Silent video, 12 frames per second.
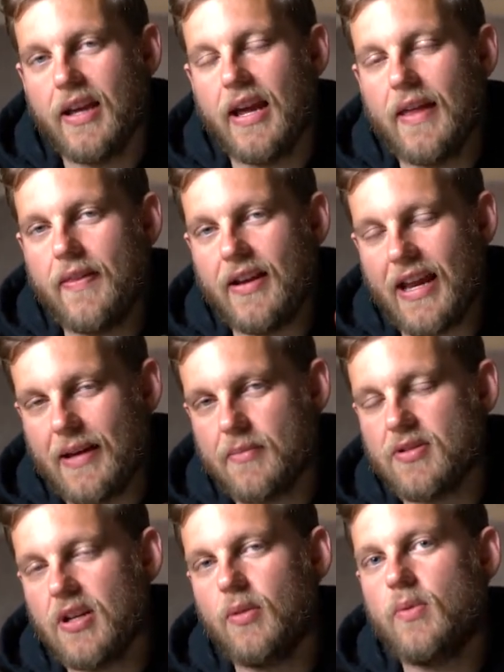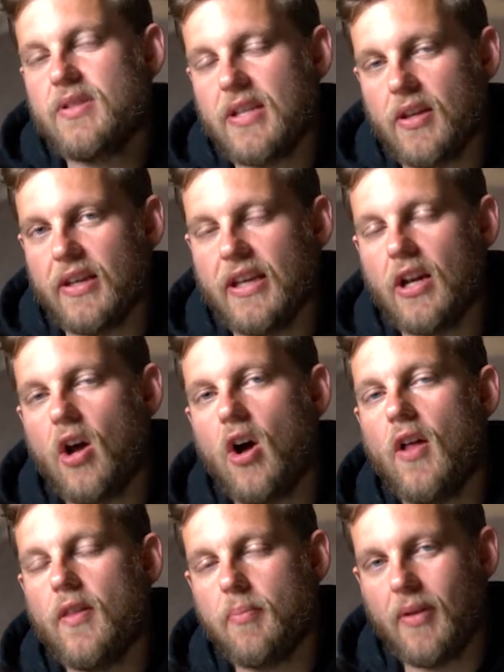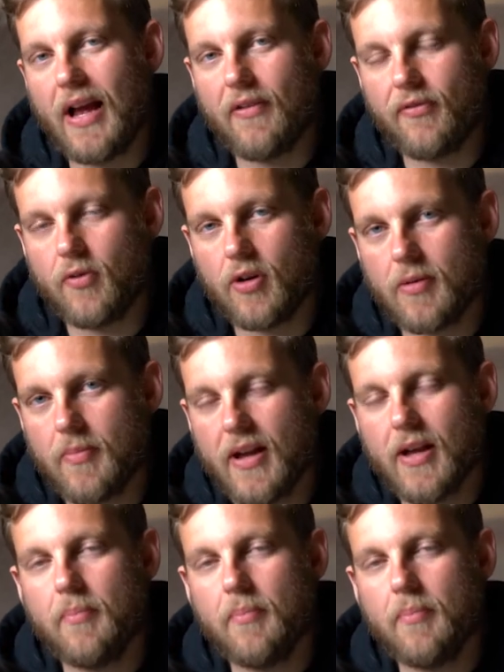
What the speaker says: and then Amazon was selling it on the platform.